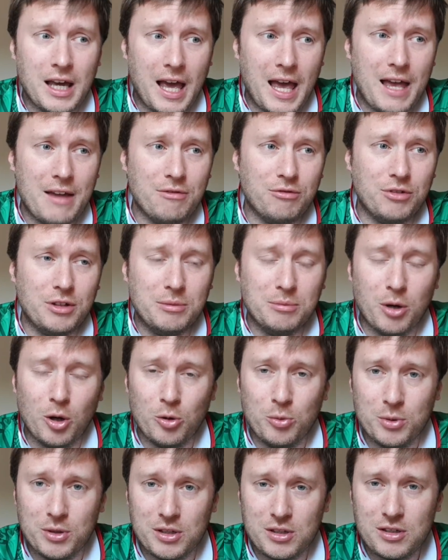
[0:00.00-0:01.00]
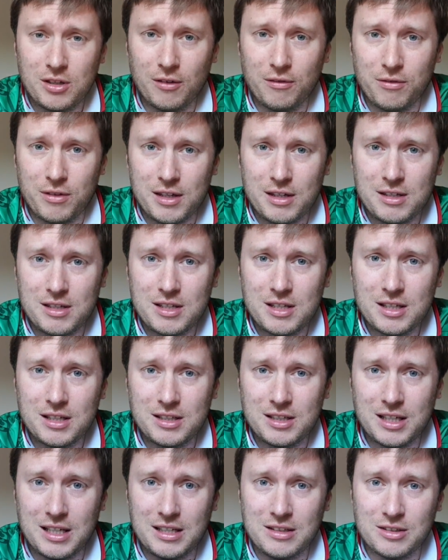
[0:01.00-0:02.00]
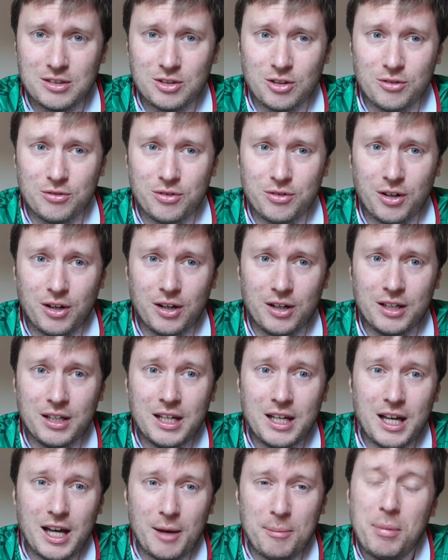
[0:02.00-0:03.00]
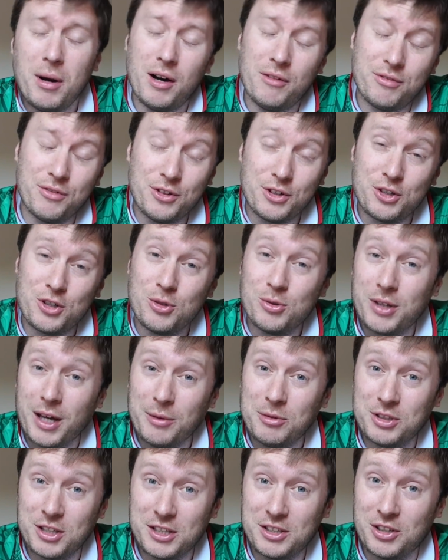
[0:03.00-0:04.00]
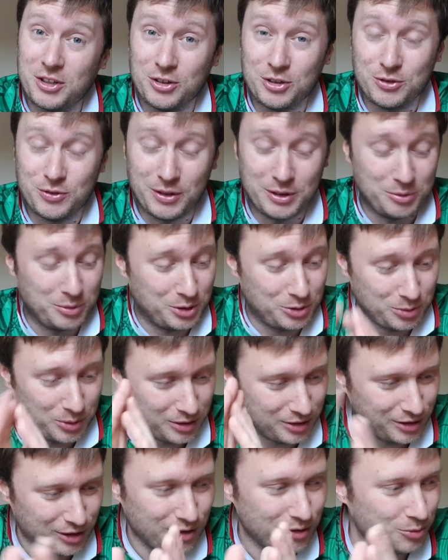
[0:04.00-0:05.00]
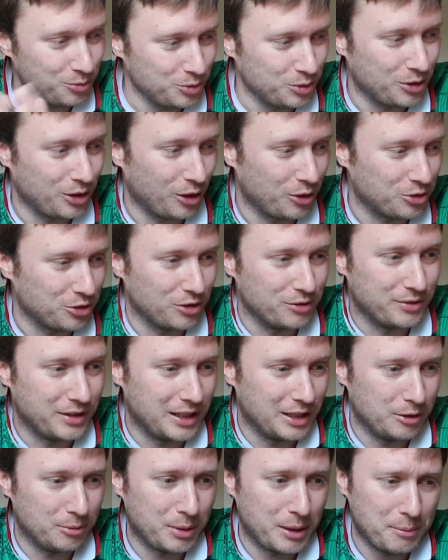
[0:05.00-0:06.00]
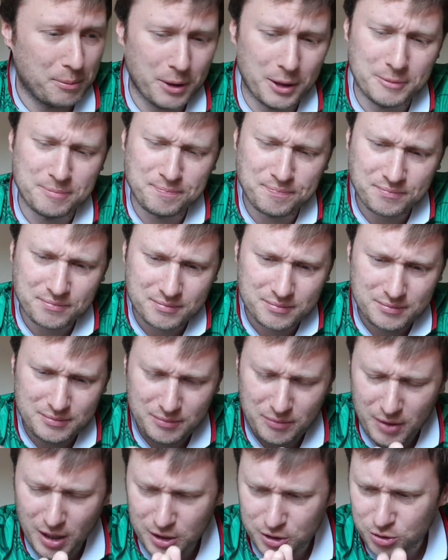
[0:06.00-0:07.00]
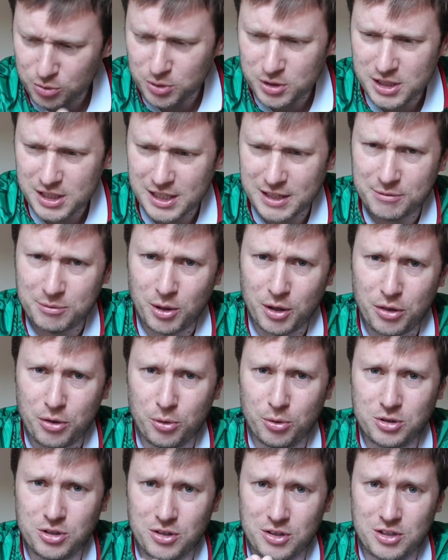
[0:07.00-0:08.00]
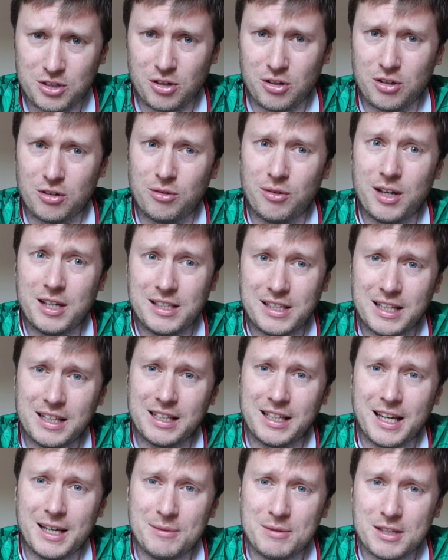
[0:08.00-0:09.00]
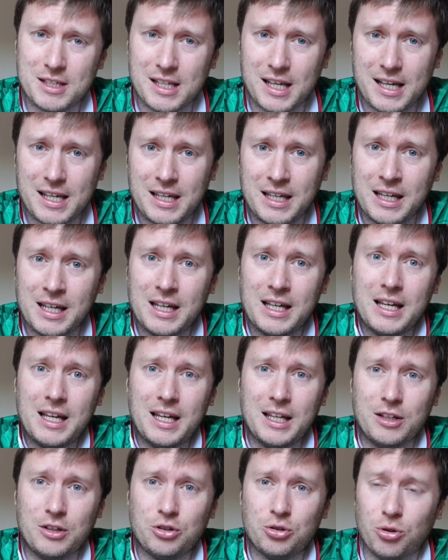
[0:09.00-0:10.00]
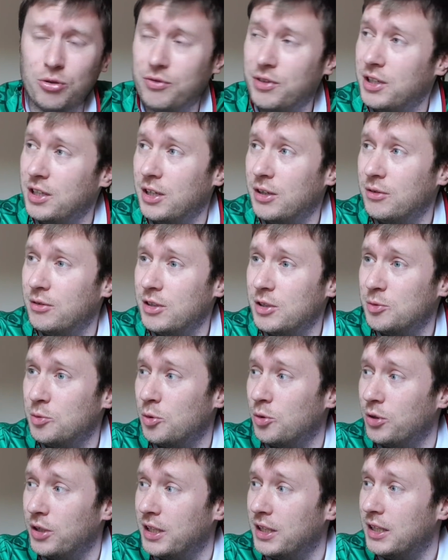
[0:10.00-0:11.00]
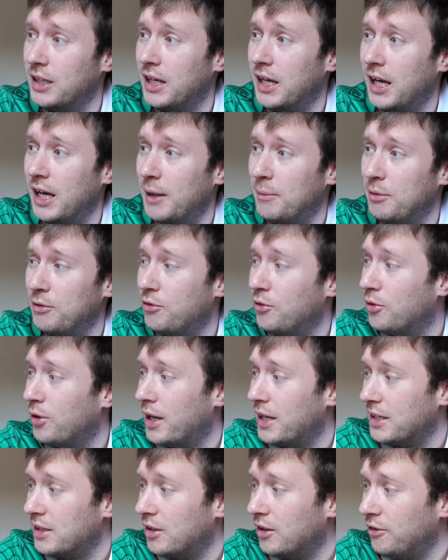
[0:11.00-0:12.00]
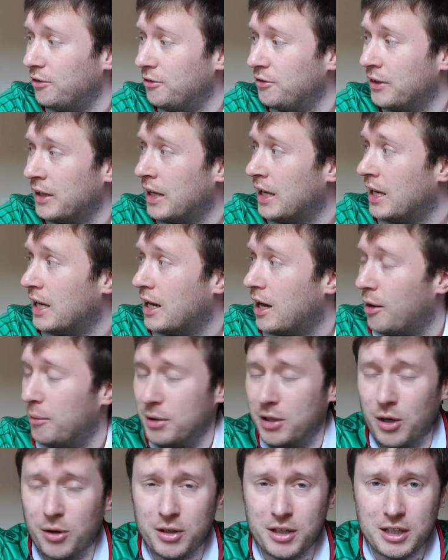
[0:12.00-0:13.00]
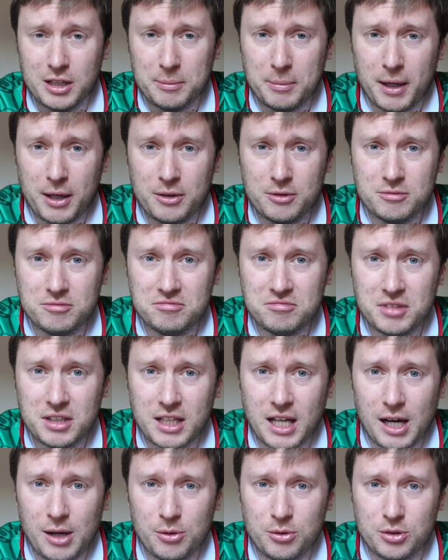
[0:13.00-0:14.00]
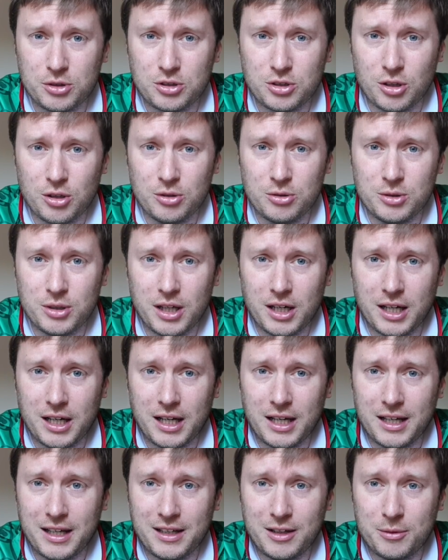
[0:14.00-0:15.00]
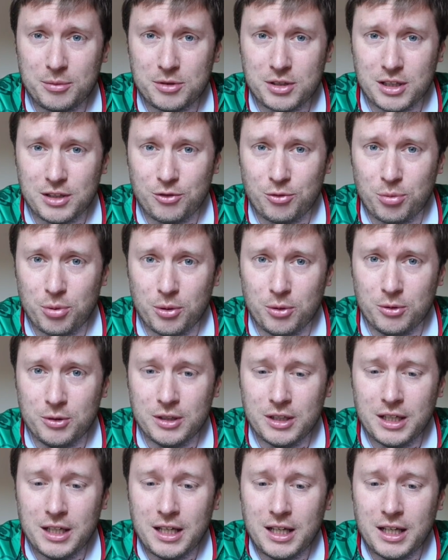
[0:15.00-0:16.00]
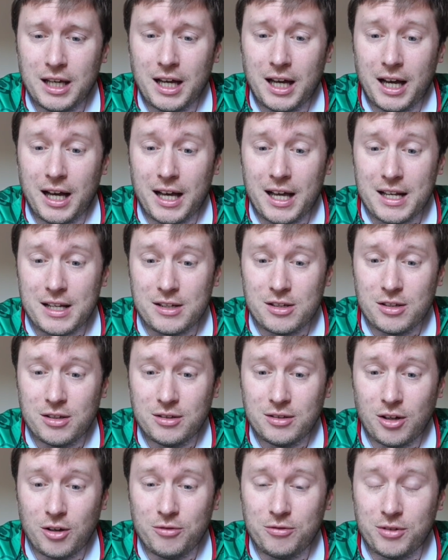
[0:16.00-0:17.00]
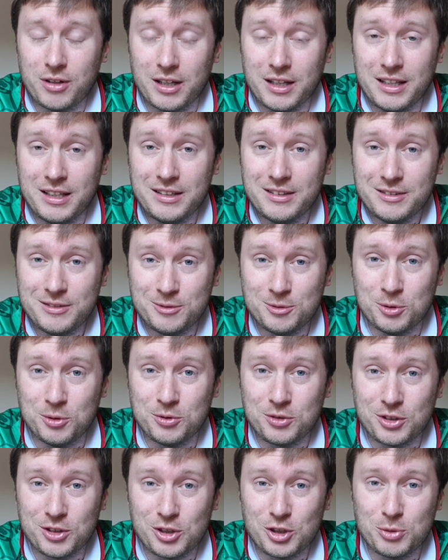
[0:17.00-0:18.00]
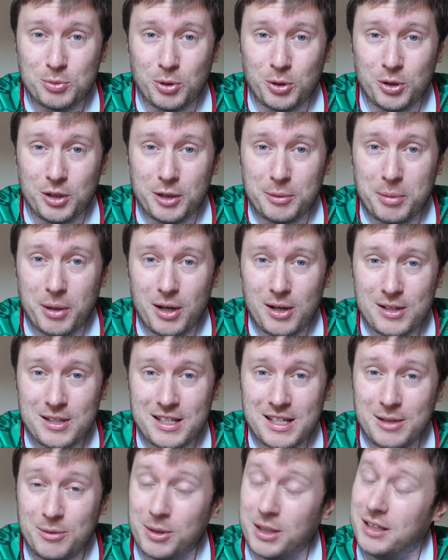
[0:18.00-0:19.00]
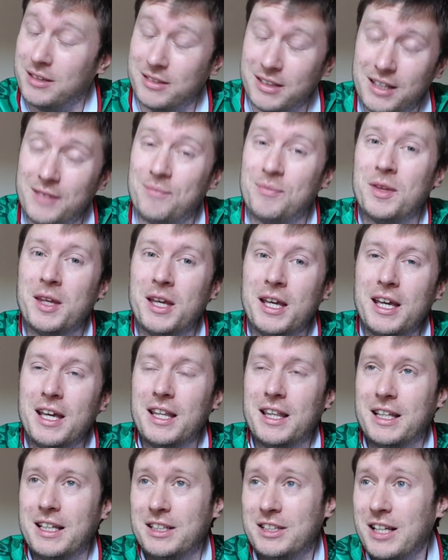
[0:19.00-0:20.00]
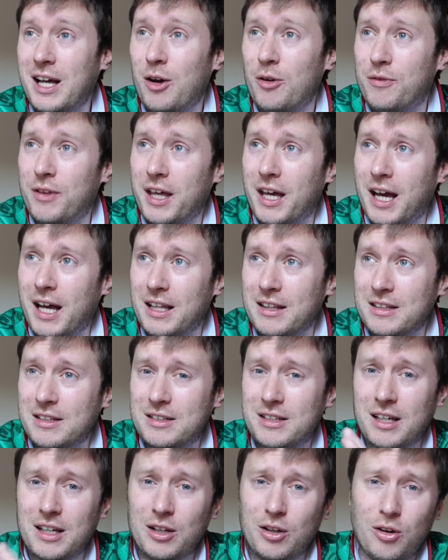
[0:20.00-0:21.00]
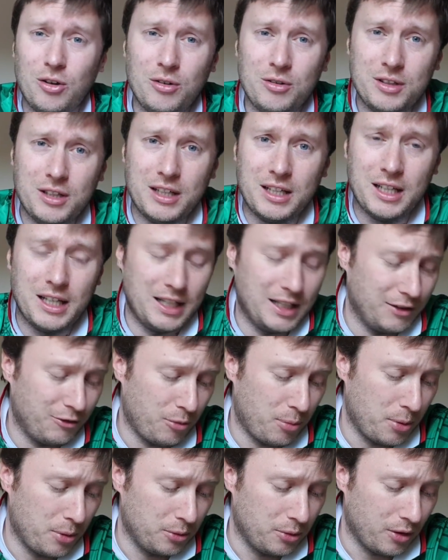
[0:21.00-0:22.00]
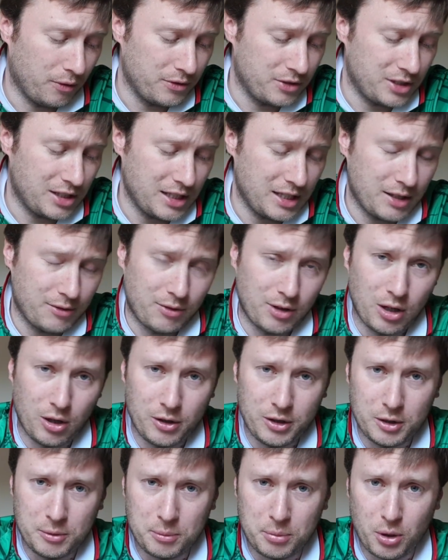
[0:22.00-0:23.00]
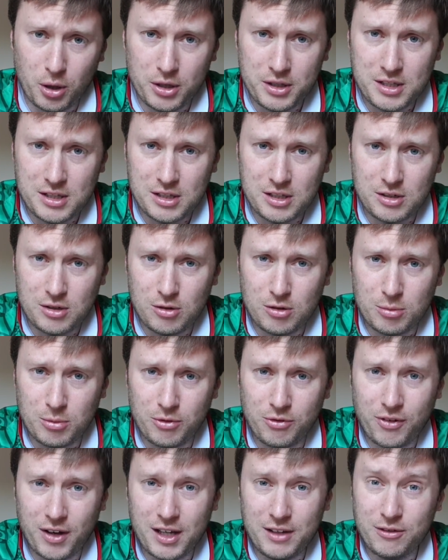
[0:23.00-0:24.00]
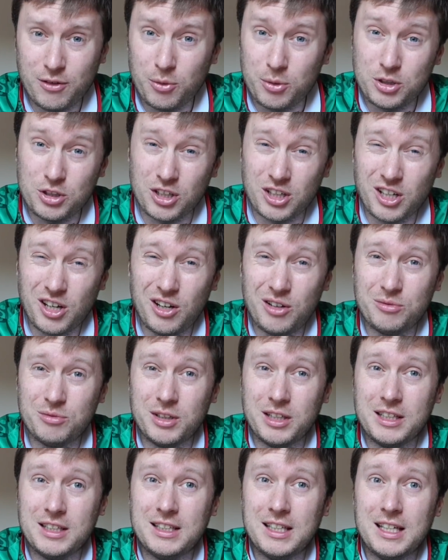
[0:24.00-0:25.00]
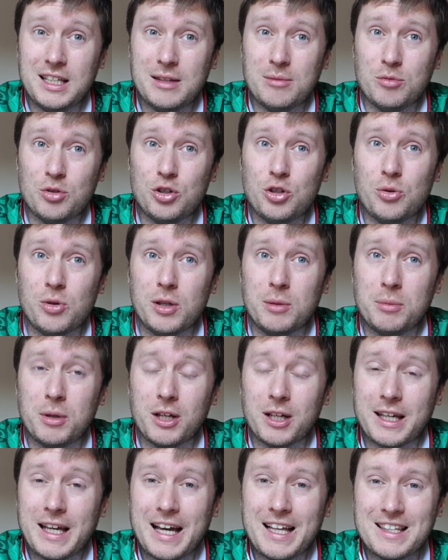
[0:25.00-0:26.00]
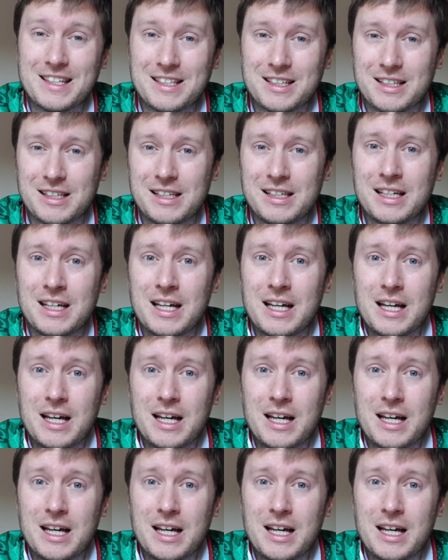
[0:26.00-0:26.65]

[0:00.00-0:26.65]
every moment of this season so far. Apart from the two games against Huddersfield, which we'll gloss over a little bit. But I just wanted to give my thoughts on the title race and the game today in a short video this morning before heading off. I'll be going in about an hour or so up to Liverpool, and hopefully Wolves can spoil the party. Well, it's out of their hands a lot, Liverpool. Obviously, they're relying on Brighton to do them a favour, which I can't really see them doing, but I can see